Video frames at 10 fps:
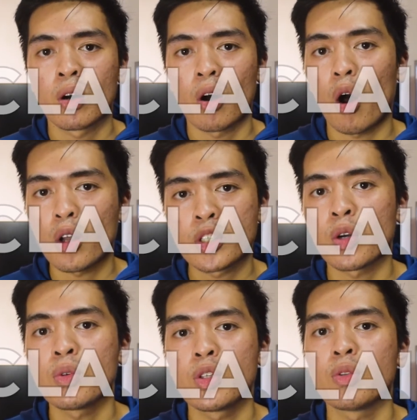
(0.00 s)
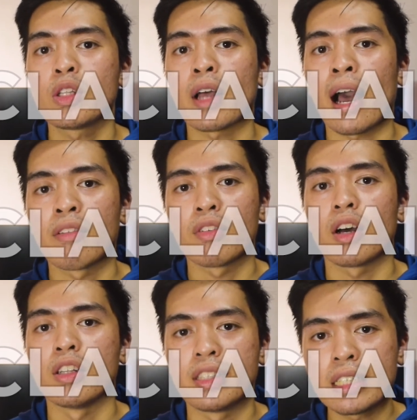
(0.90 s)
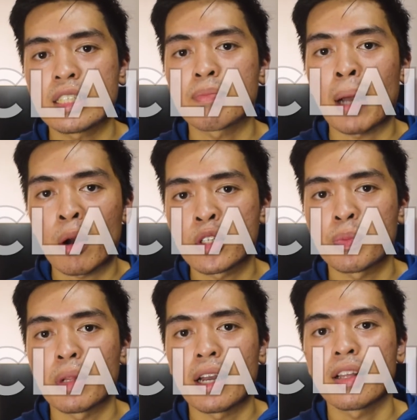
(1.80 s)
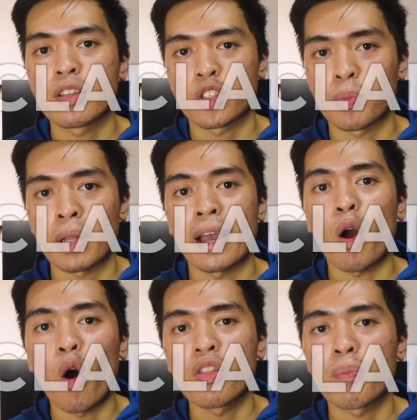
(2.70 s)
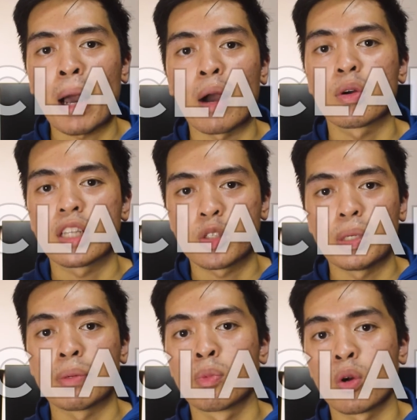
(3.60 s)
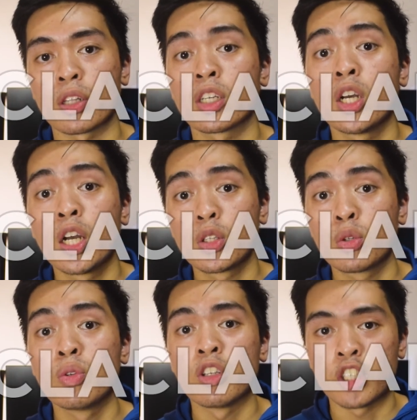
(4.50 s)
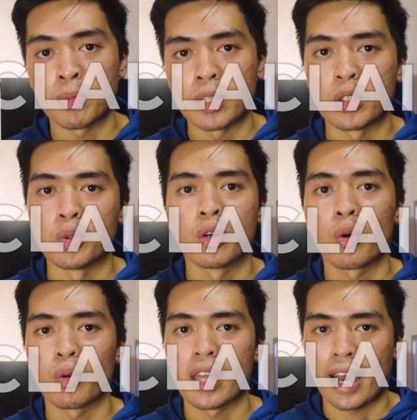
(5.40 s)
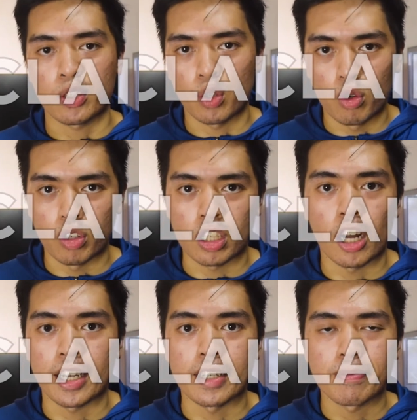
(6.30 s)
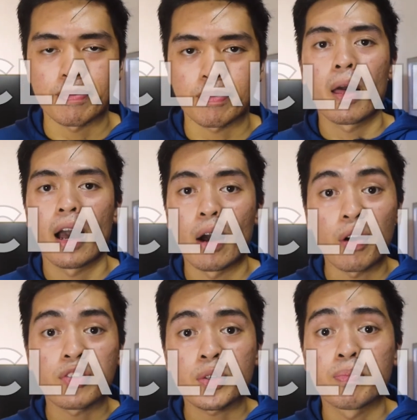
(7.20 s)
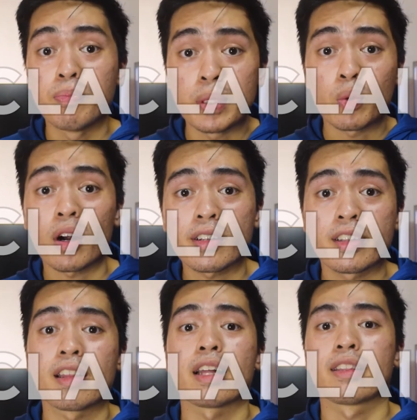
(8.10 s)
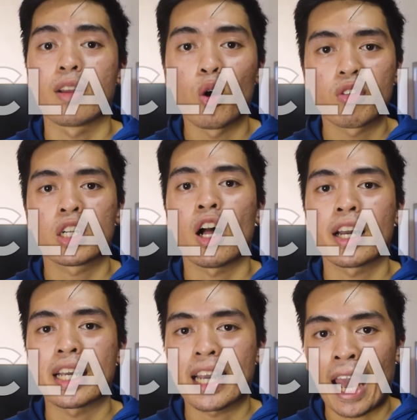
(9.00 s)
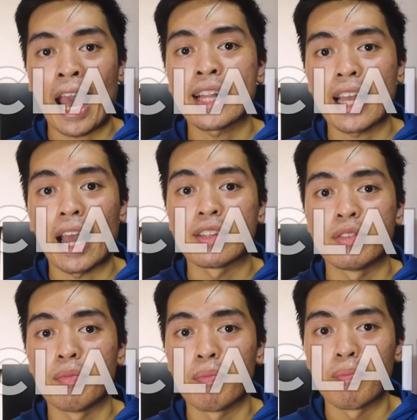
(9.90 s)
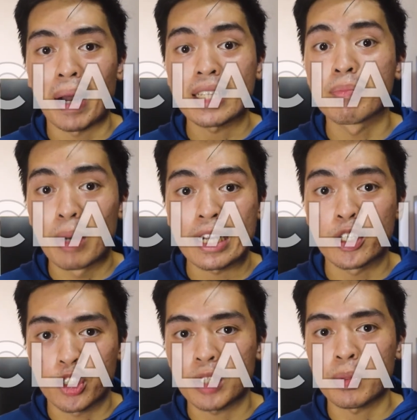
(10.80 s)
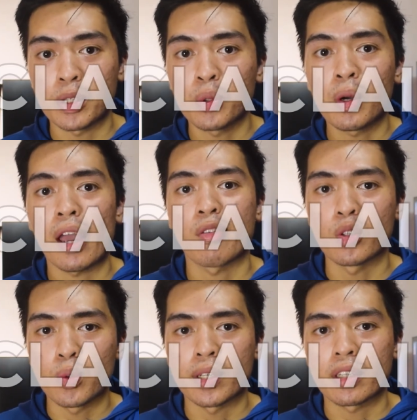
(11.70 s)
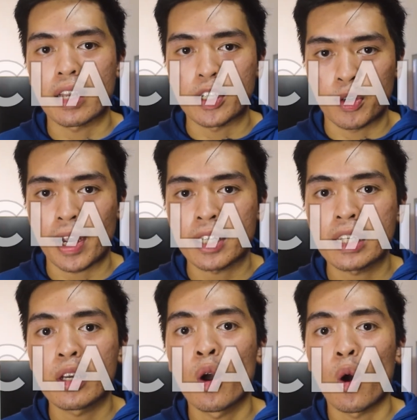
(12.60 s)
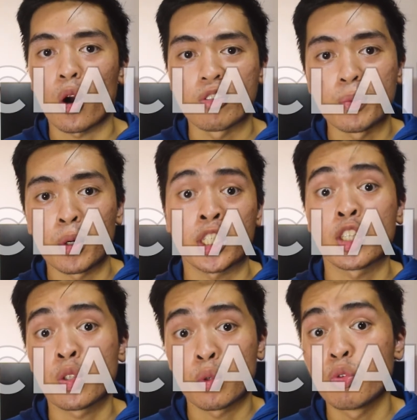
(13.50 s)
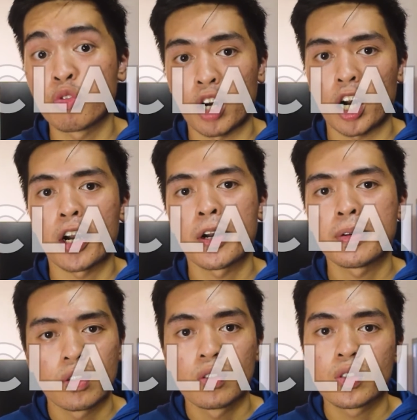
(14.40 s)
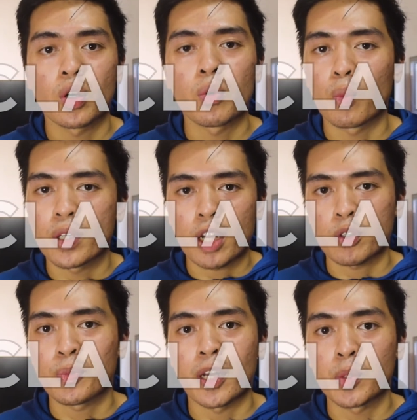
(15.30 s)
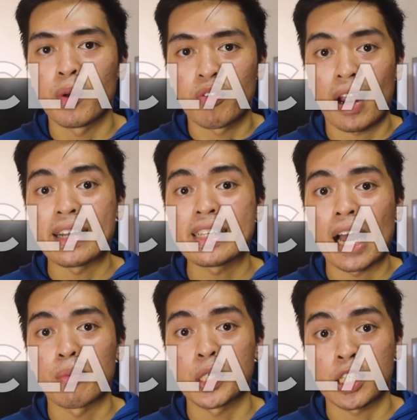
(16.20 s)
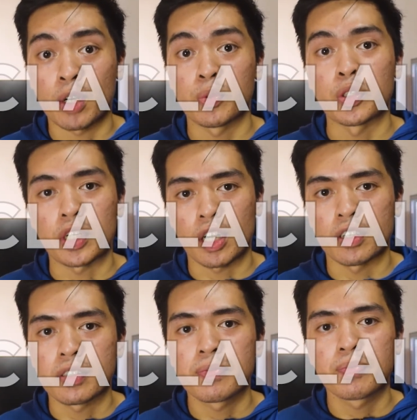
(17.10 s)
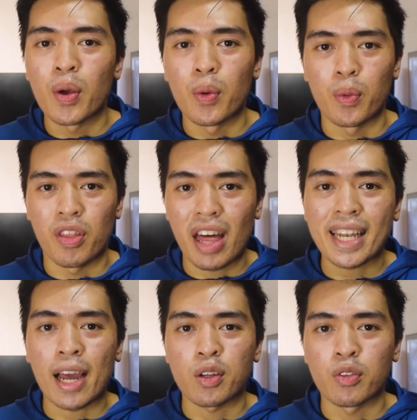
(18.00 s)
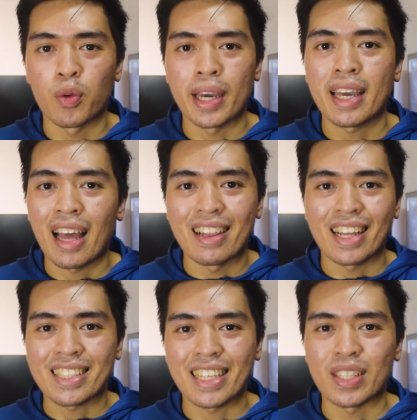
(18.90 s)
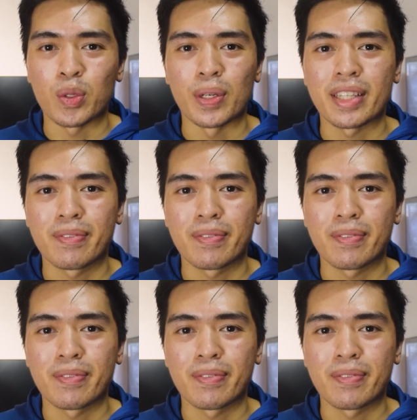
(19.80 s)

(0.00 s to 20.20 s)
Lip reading: Also, you need to have a decent power supply to supply all the power that's being brought to the GPU with the extra overclocking. However, be warned that overclocking can and might break your GPU if you do it incorrectly or if you push it too far. So we're not responsible for any damage that comes to your cards. With that out of the way, let's get to it.